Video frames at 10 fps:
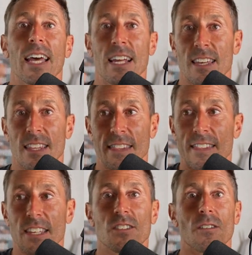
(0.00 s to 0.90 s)
And I think
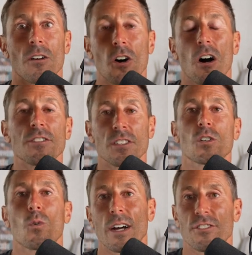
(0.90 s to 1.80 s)
that this calls
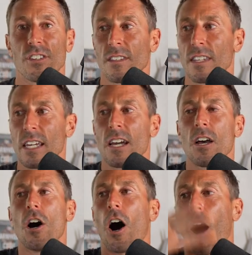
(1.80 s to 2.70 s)
into question the
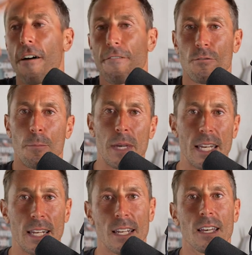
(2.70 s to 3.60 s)
often
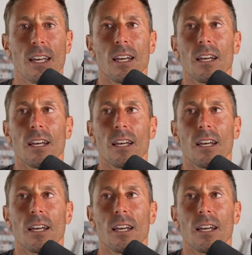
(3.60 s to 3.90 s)
repeated